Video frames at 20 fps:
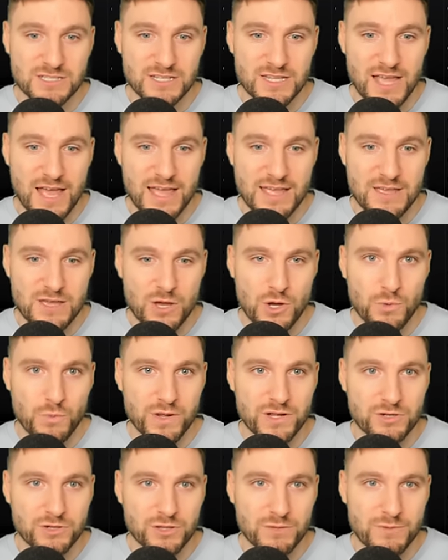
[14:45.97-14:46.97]
of the day.
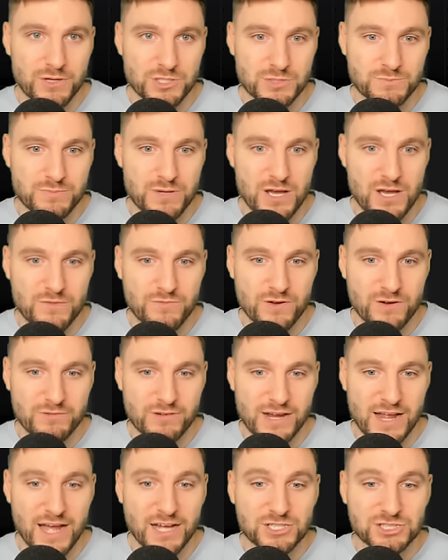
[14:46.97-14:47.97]
We got the most perfect
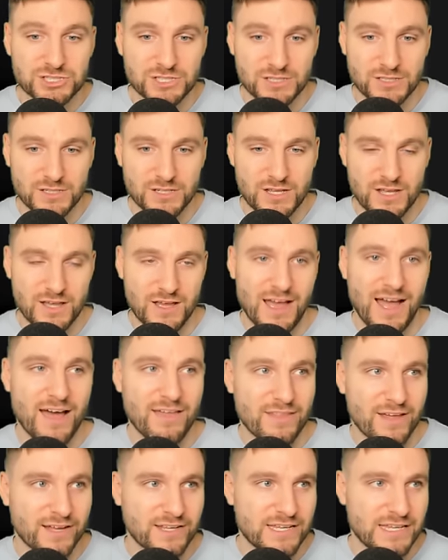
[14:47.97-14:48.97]
reaction at
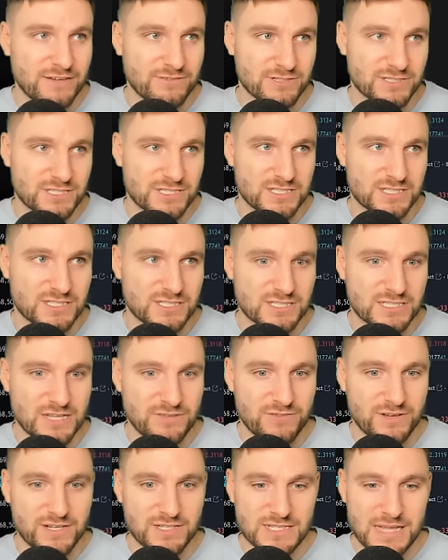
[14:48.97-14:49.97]
that key resistance,
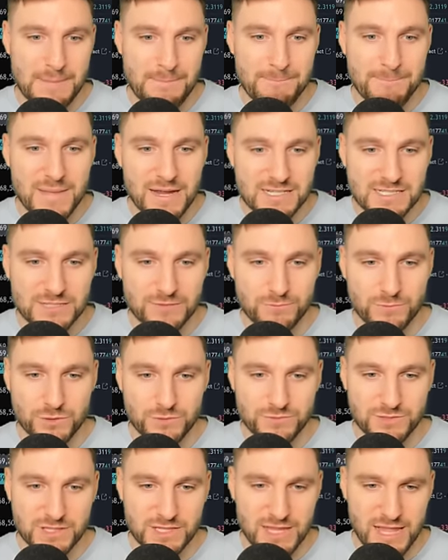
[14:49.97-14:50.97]
giving us a massive
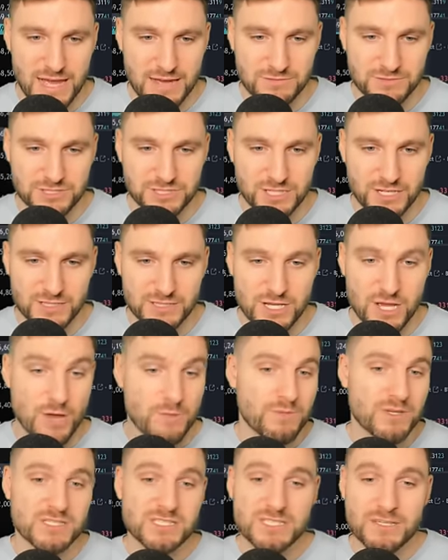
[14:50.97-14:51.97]
move to the downside,
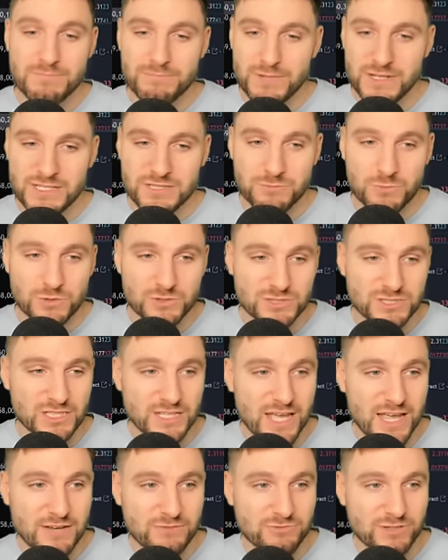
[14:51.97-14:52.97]
but simply to once
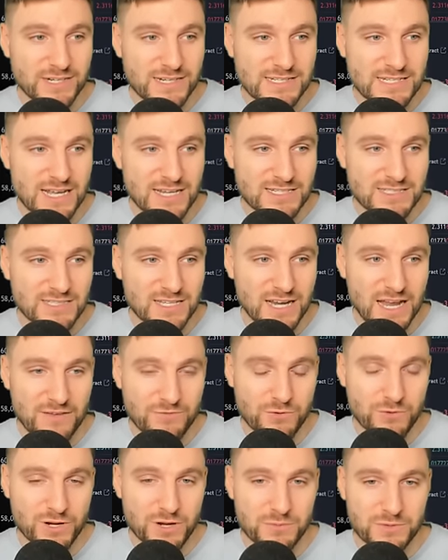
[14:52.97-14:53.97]
again retest the
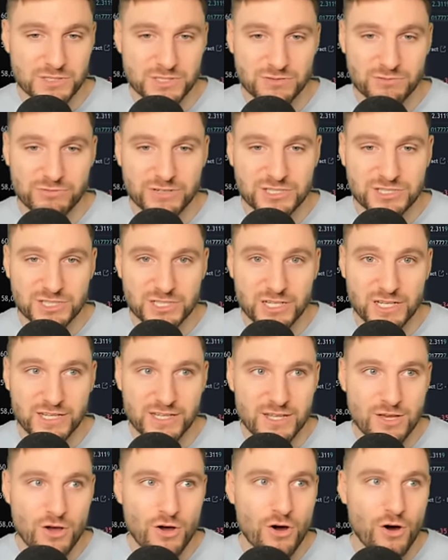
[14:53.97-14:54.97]
level that was
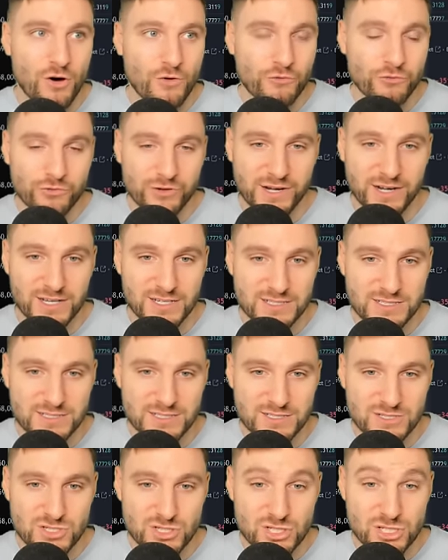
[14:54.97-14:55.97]
originally offering
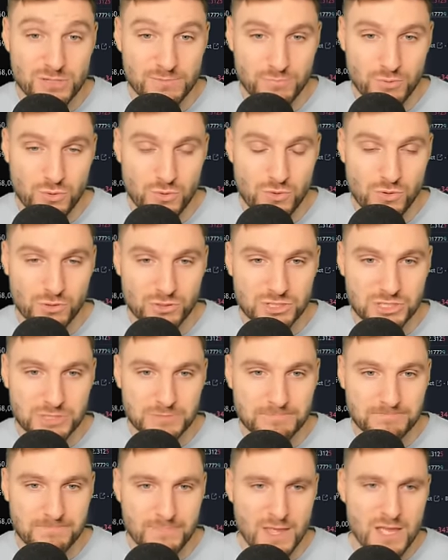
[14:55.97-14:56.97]
us support.
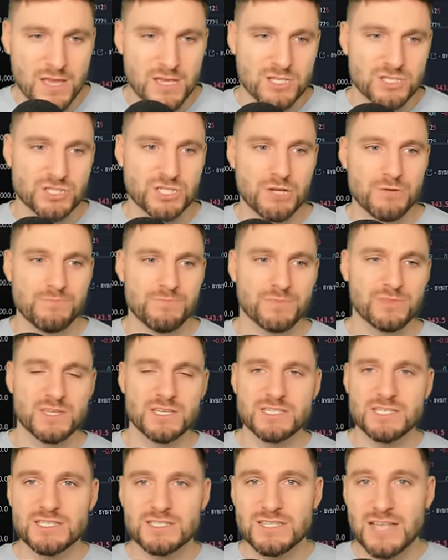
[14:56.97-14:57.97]
So
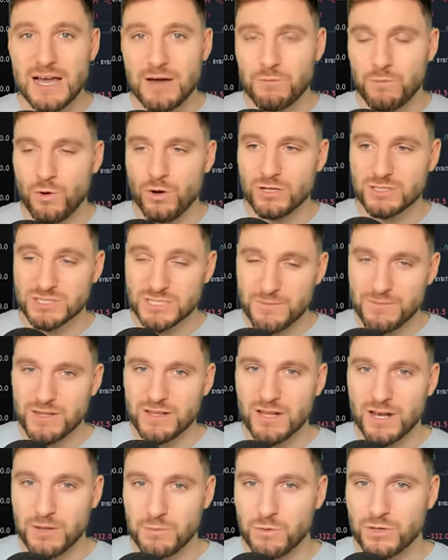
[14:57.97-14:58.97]
this is now what something
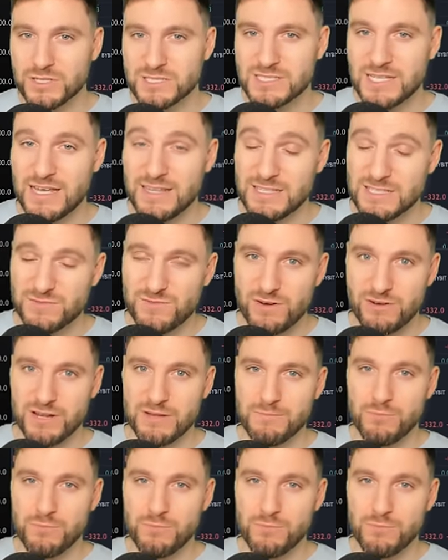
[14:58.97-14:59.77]
that I want to say that's very